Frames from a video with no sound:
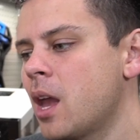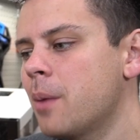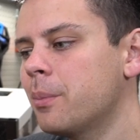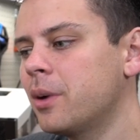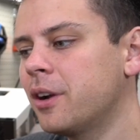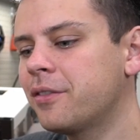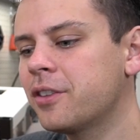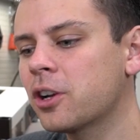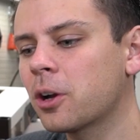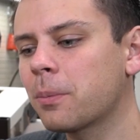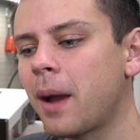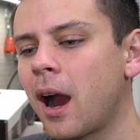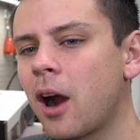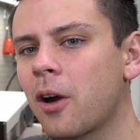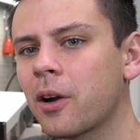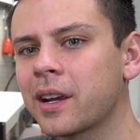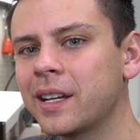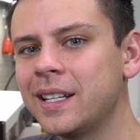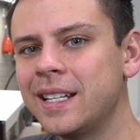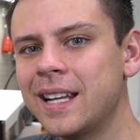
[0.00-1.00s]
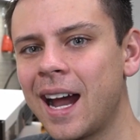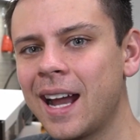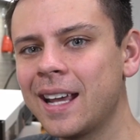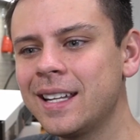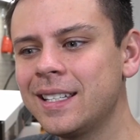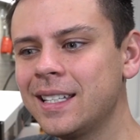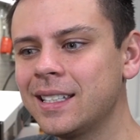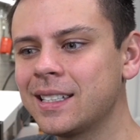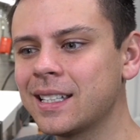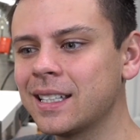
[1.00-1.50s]
But if you're powering a
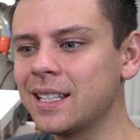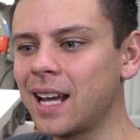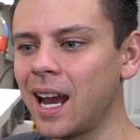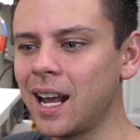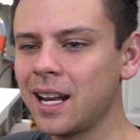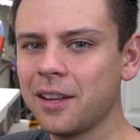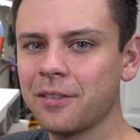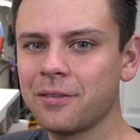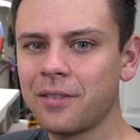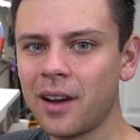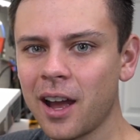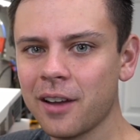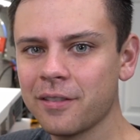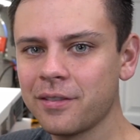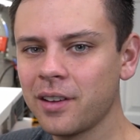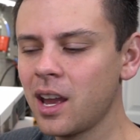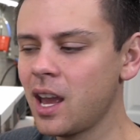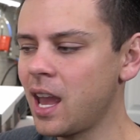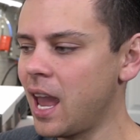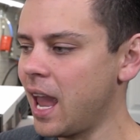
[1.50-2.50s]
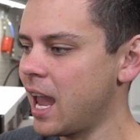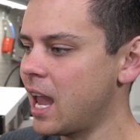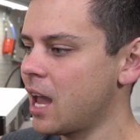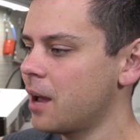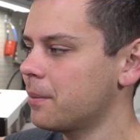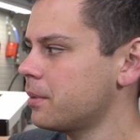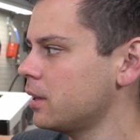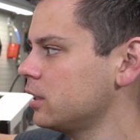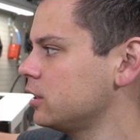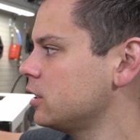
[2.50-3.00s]
ninety to ninety-five
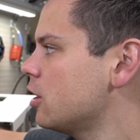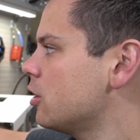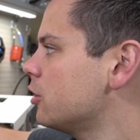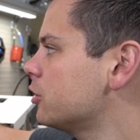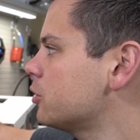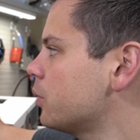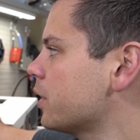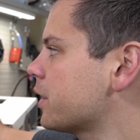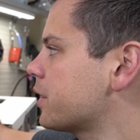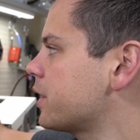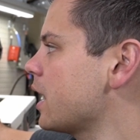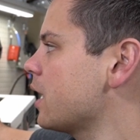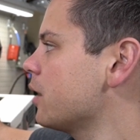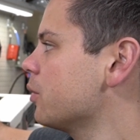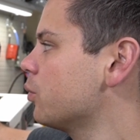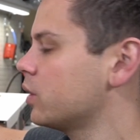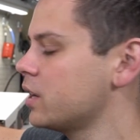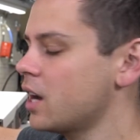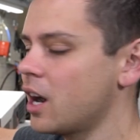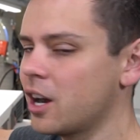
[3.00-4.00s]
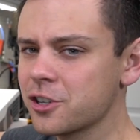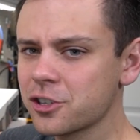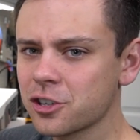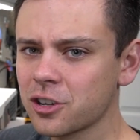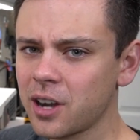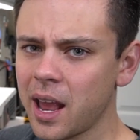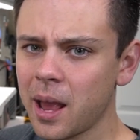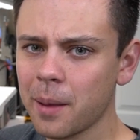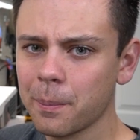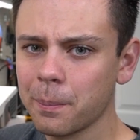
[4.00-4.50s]
amp load with a one
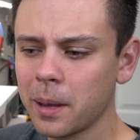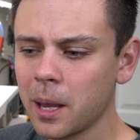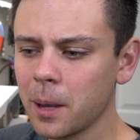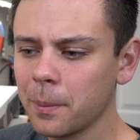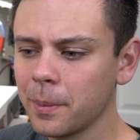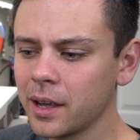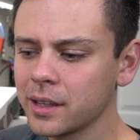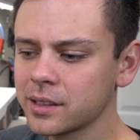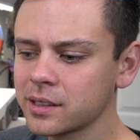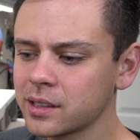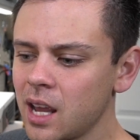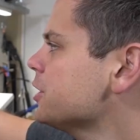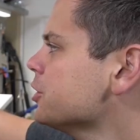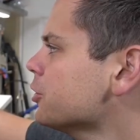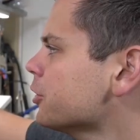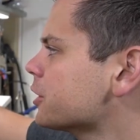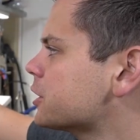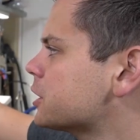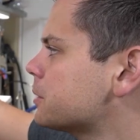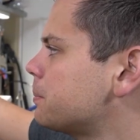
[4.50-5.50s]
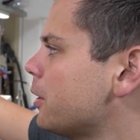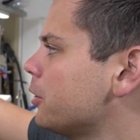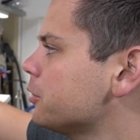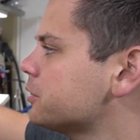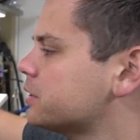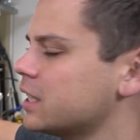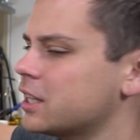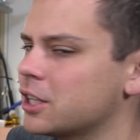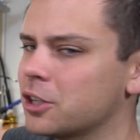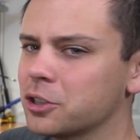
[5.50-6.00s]
hundred amp B M S, and you're
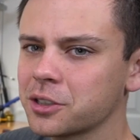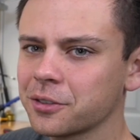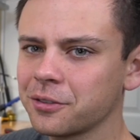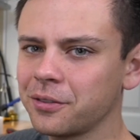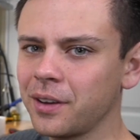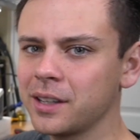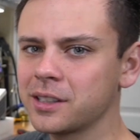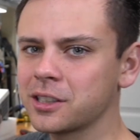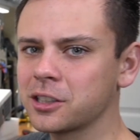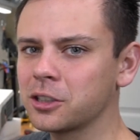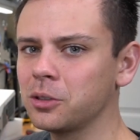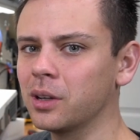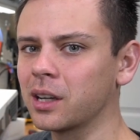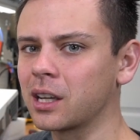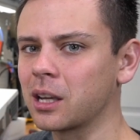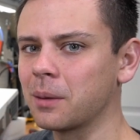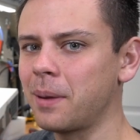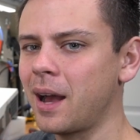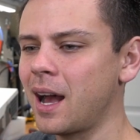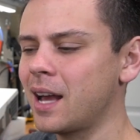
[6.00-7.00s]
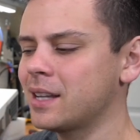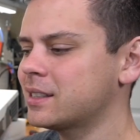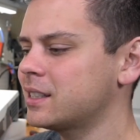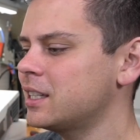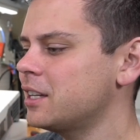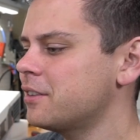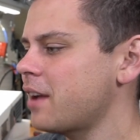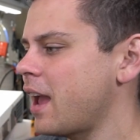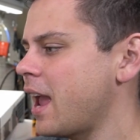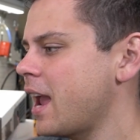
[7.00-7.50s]
exposing those F E Ts to a
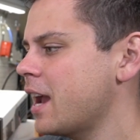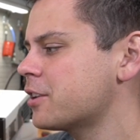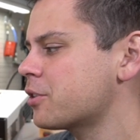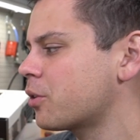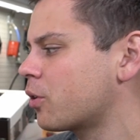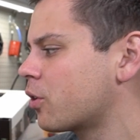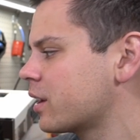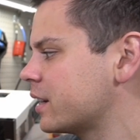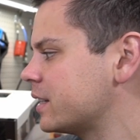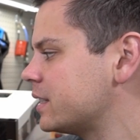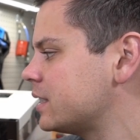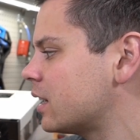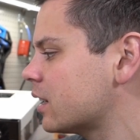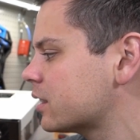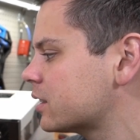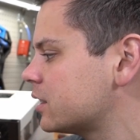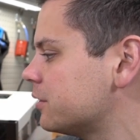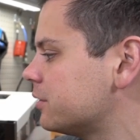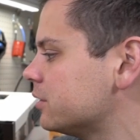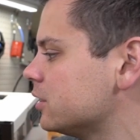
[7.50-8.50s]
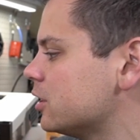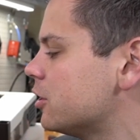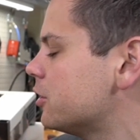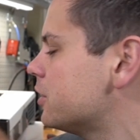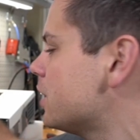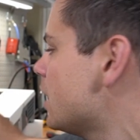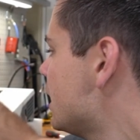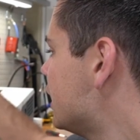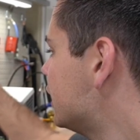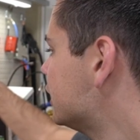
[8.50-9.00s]
capacitive and or inductive
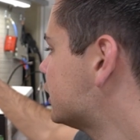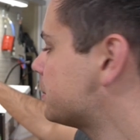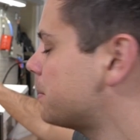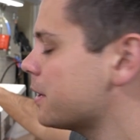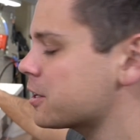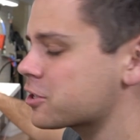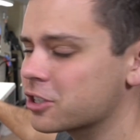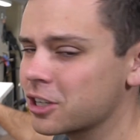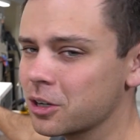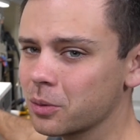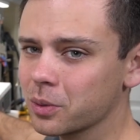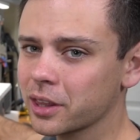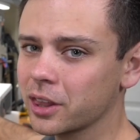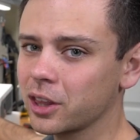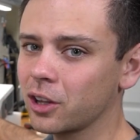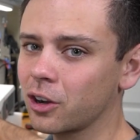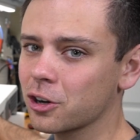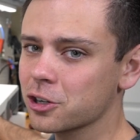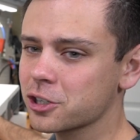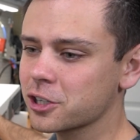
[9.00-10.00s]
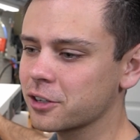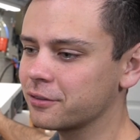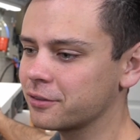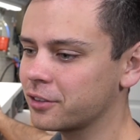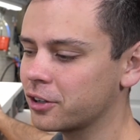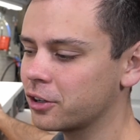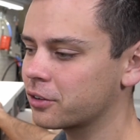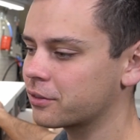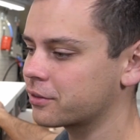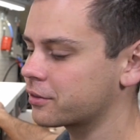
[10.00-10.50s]
load, especially with large
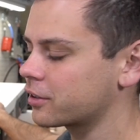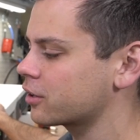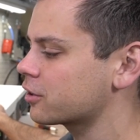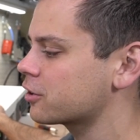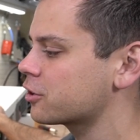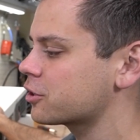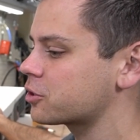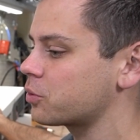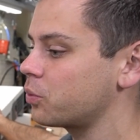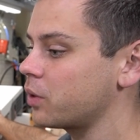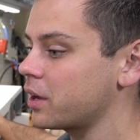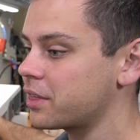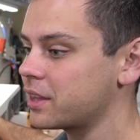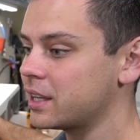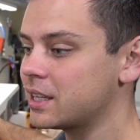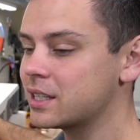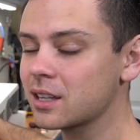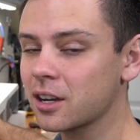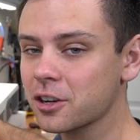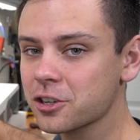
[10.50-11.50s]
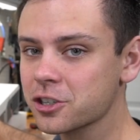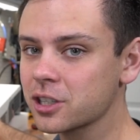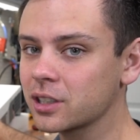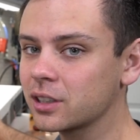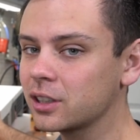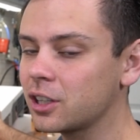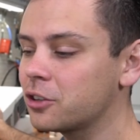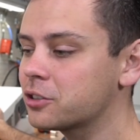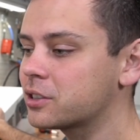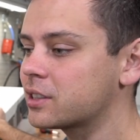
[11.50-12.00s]
inverters with induction
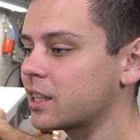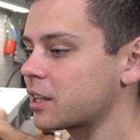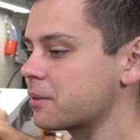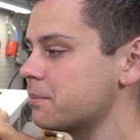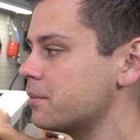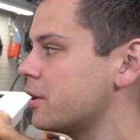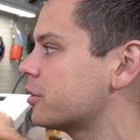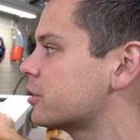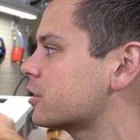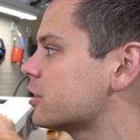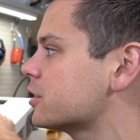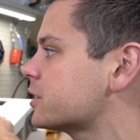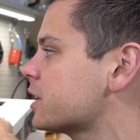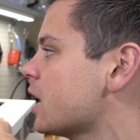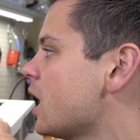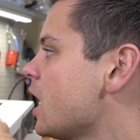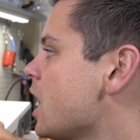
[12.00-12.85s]
loads like motors,